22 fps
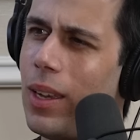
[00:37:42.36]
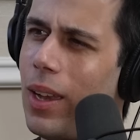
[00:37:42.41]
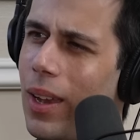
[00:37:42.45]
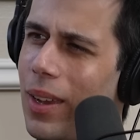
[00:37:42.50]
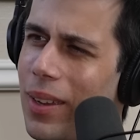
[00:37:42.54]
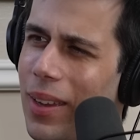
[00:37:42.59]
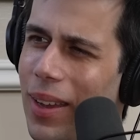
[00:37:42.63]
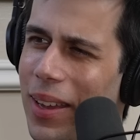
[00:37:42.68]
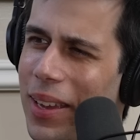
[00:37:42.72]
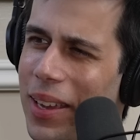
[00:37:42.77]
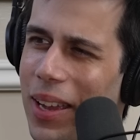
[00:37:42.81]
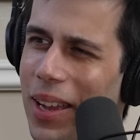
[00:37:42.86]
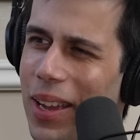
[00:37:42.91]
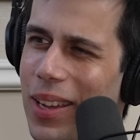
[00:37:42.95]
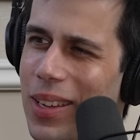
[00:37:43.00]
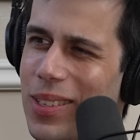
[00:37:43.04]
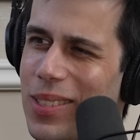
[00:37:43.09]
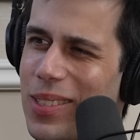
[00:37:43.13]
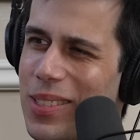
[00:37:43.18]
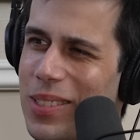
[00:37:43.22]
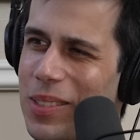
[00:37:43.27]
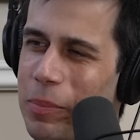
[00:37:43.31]
Yeah, yeah, I
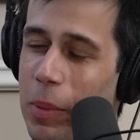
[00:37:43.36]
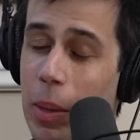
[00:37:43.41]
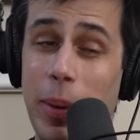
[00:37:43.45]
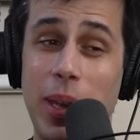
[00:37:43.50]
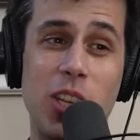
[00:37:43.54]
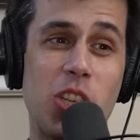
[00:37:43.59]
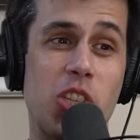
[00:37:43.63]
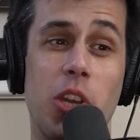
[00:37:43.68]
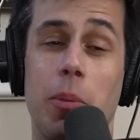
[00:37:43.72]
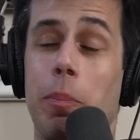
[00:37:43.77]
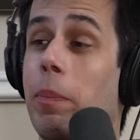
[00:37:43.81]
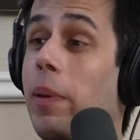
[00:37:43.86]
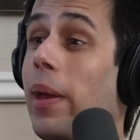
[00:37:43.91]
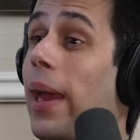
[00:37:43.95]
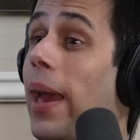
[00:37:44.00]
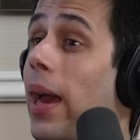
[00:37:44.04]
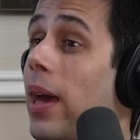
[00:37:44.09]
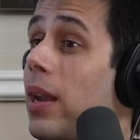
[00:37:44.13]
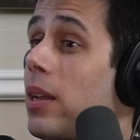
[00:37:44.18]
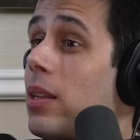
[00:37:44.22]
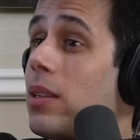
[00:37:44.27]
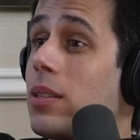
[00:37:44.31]
guess. Maybe in
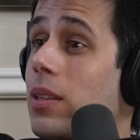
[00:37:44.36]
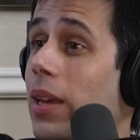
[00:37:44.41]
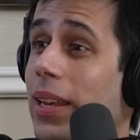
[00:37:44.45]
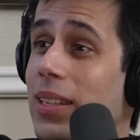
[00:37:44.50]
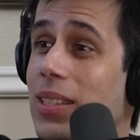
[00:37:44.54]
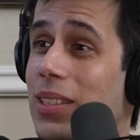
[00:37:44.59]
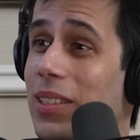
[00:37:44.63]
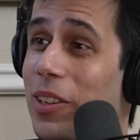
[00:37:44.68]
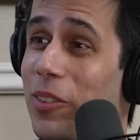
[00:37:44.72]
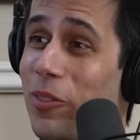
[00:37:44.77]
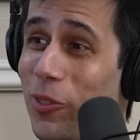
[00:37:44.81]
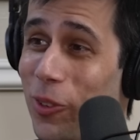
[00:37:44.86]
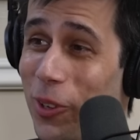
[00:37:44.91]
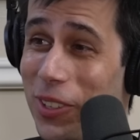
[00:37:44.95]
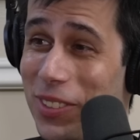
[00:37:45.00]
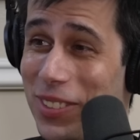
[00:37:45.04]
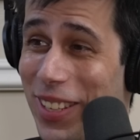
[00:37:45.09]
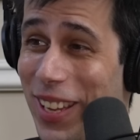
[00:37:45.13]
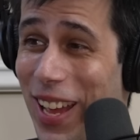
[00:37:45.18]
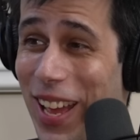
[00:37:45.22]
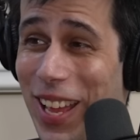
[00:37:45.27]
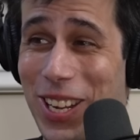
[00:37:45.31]
Japan it has a different